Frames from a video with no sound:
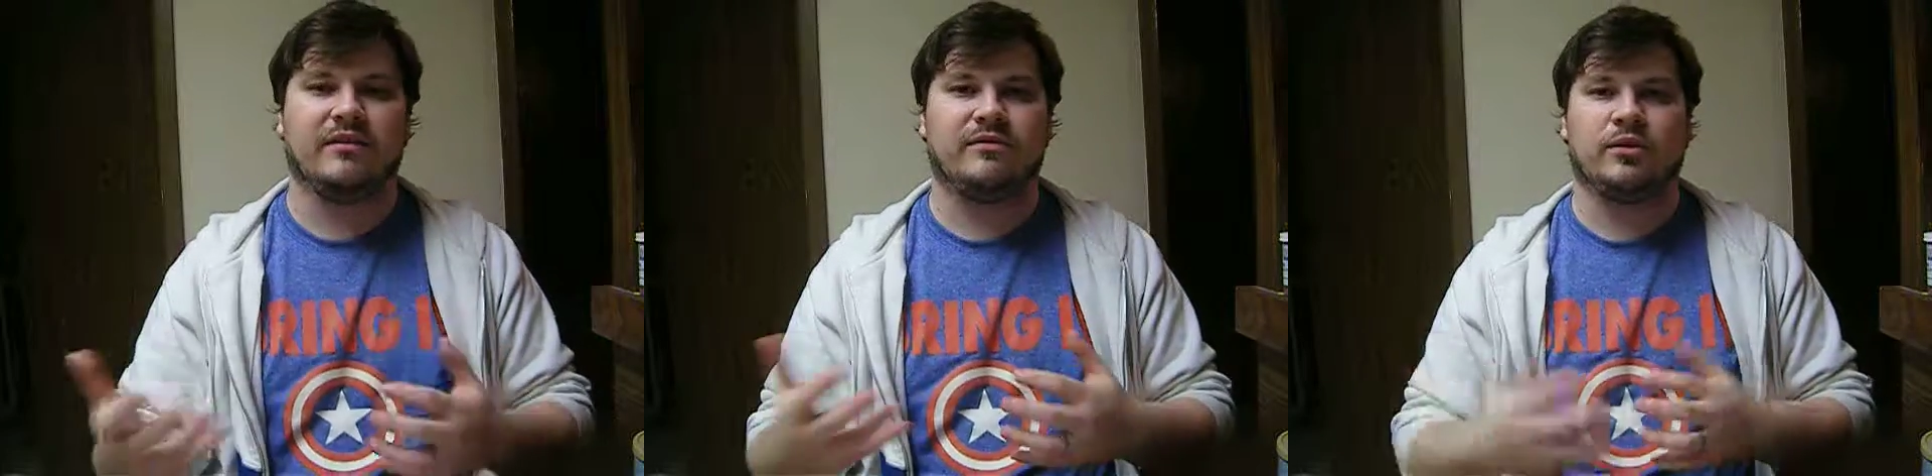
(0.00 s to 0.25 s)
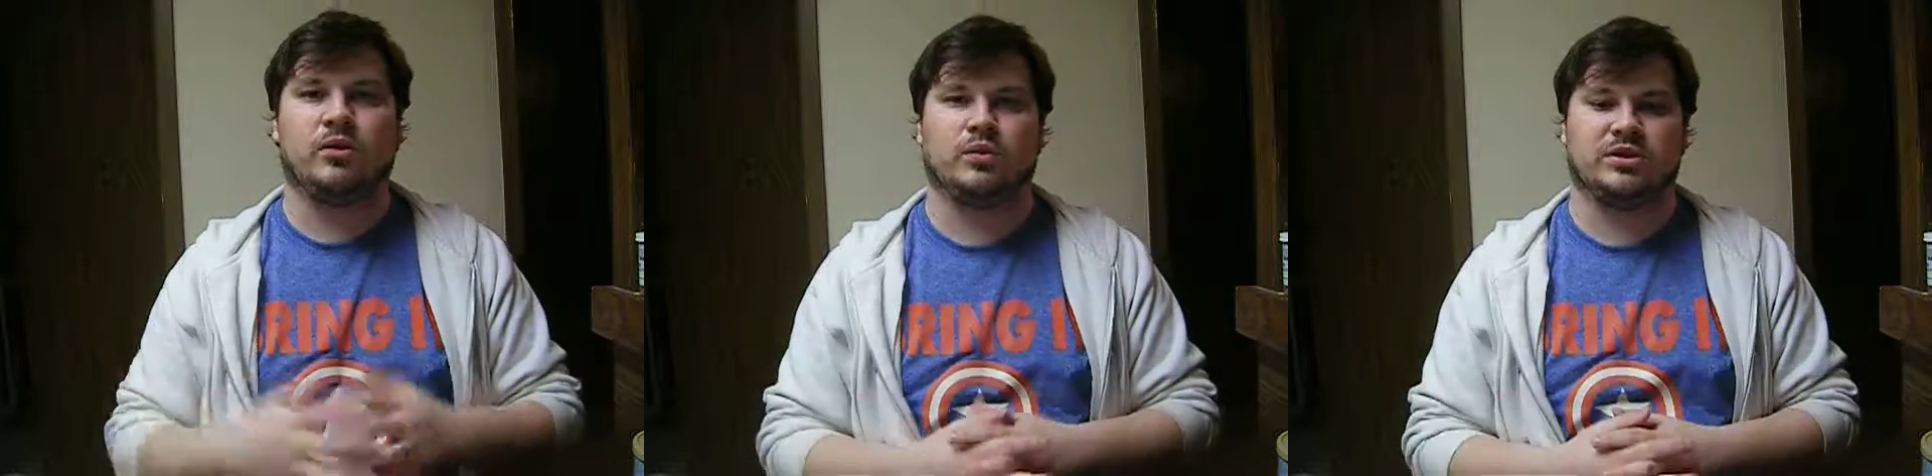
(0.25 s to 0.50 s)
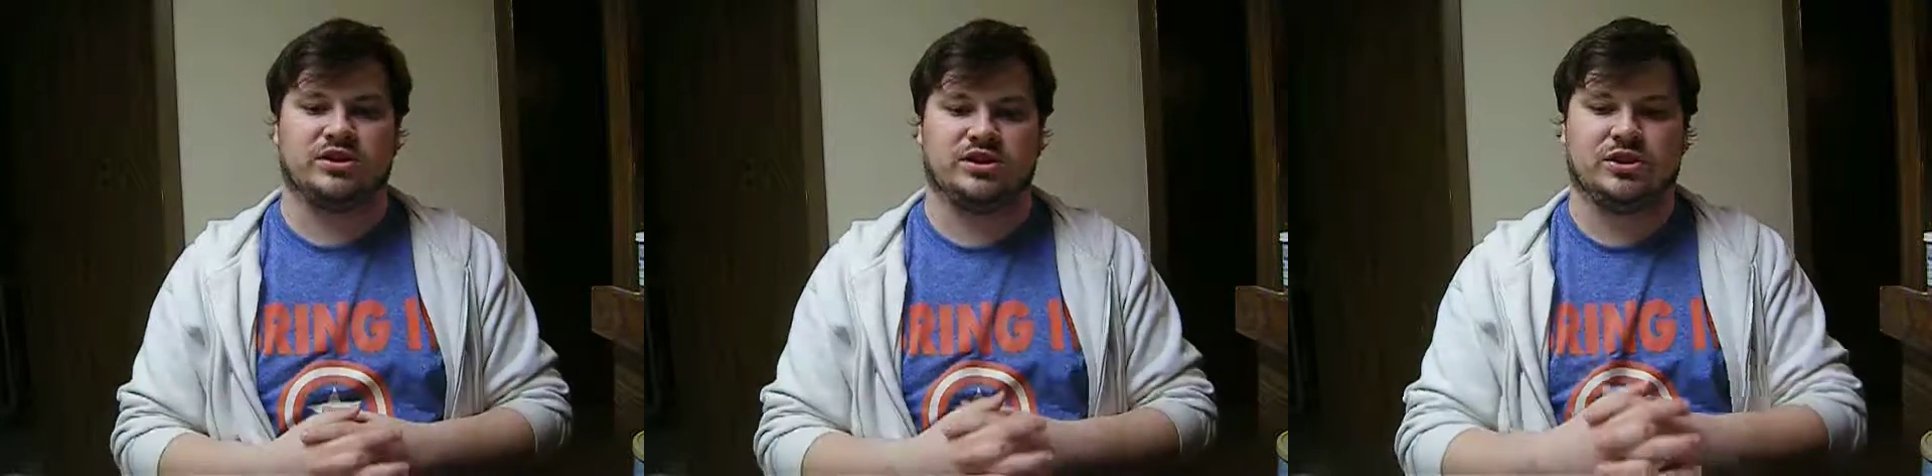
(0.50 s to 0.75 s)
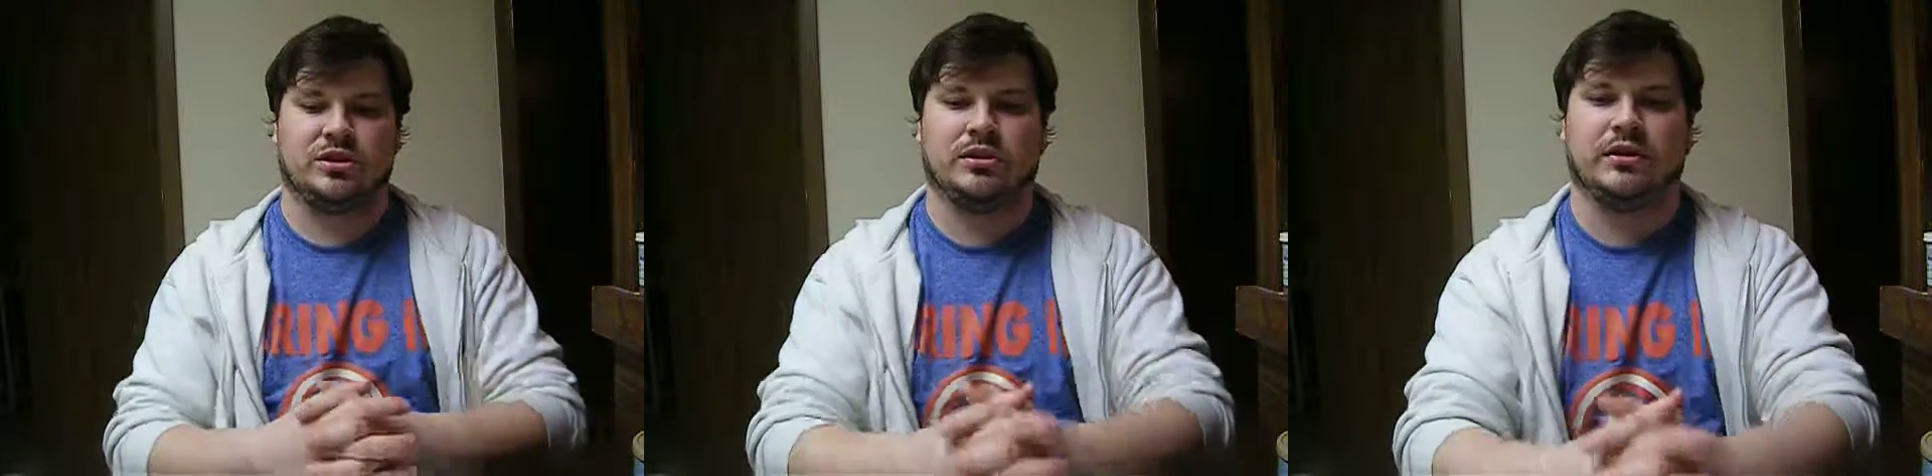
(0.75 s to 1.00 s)
if you want
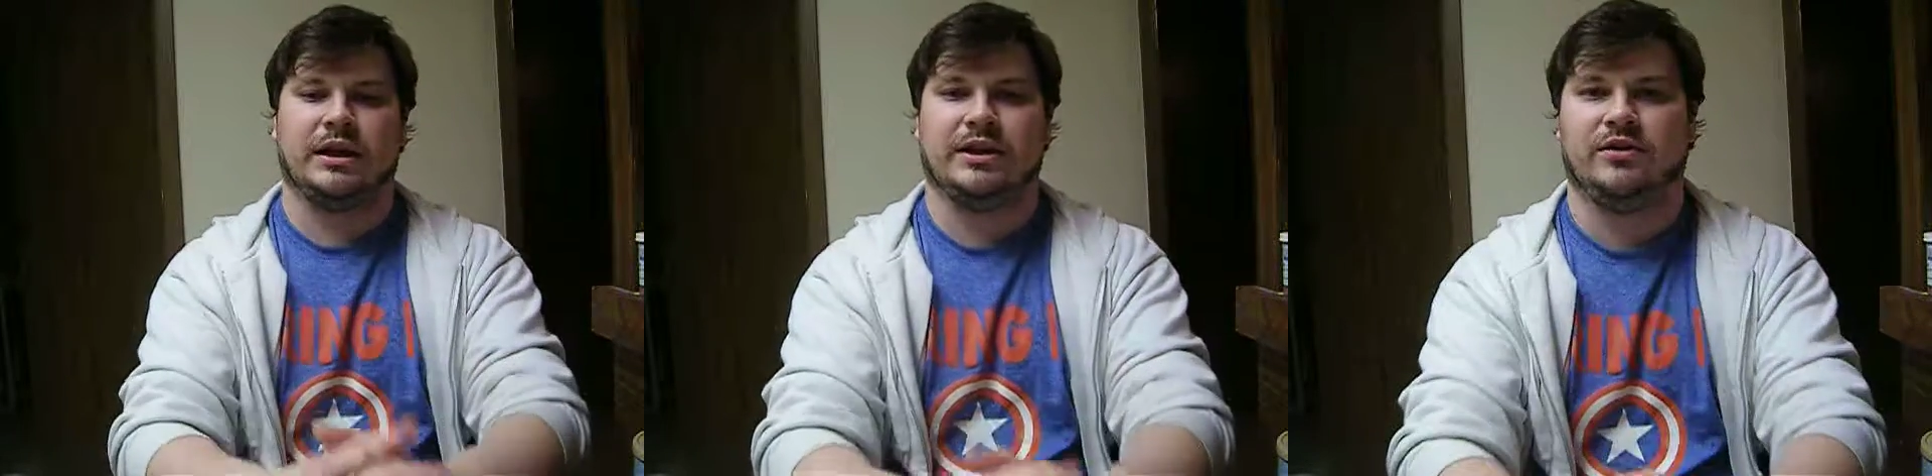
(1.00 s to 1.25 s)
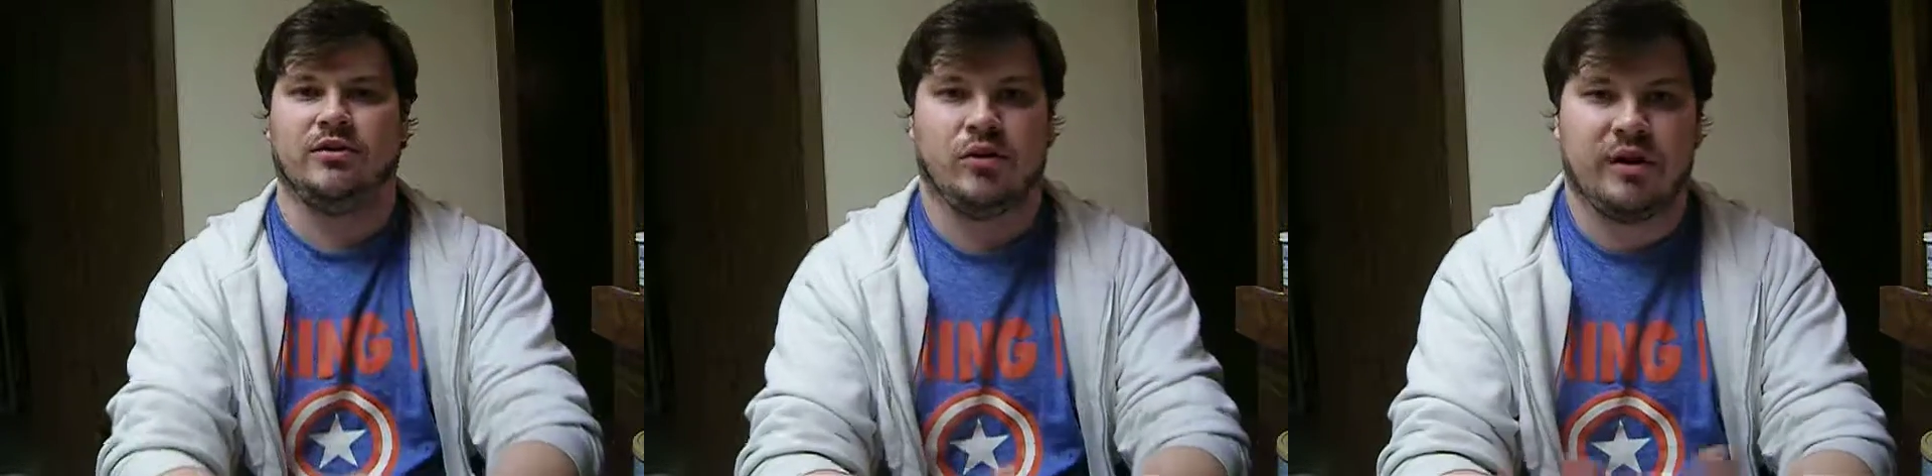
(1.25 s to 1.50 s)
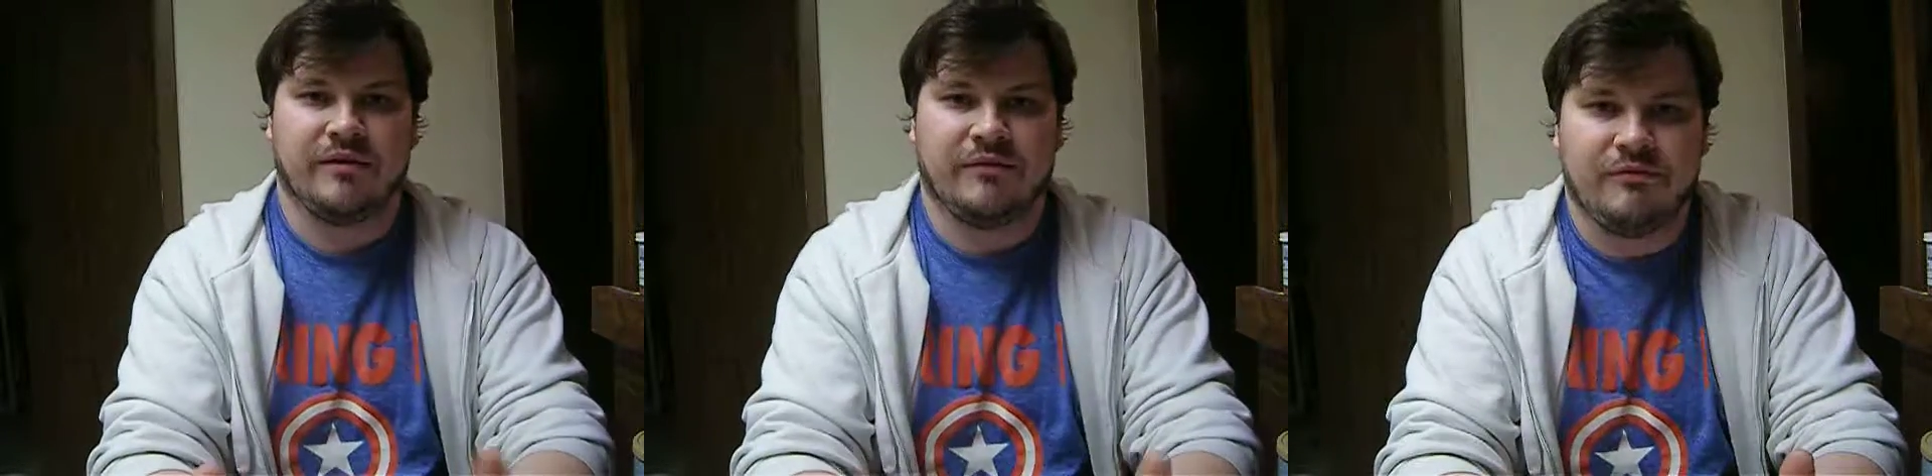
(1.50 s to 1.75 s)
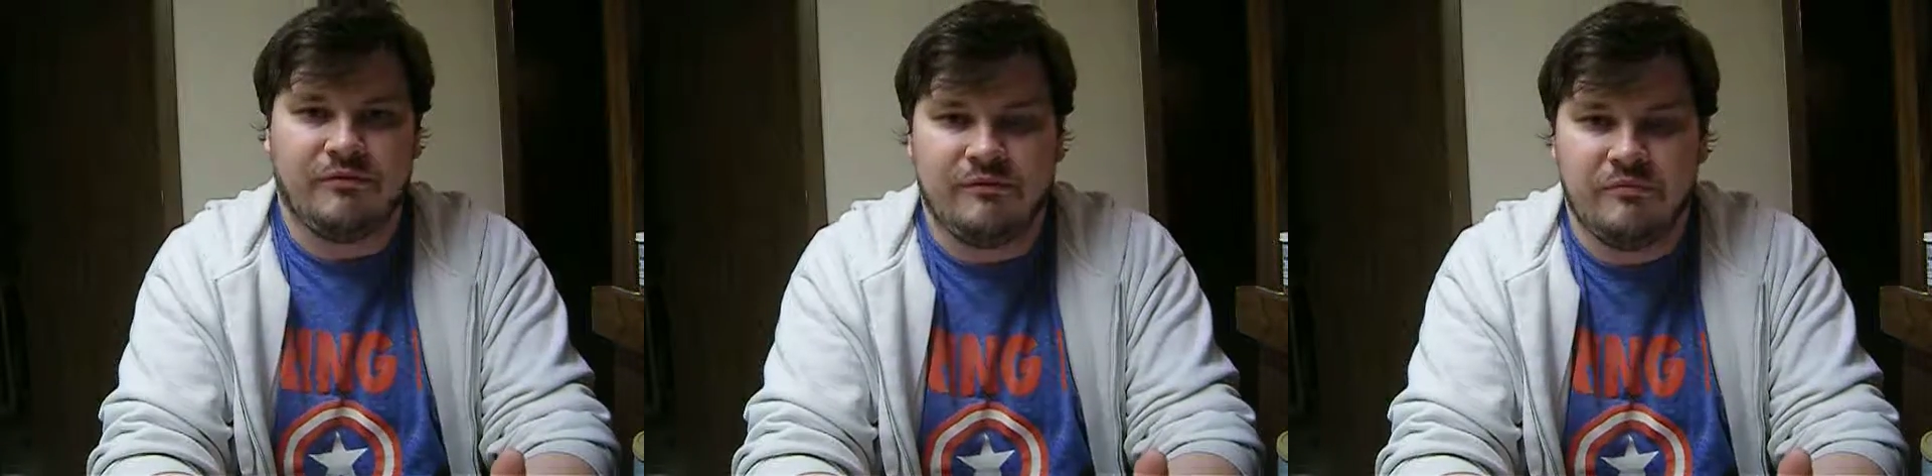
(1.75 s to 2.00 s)
to start and you don't have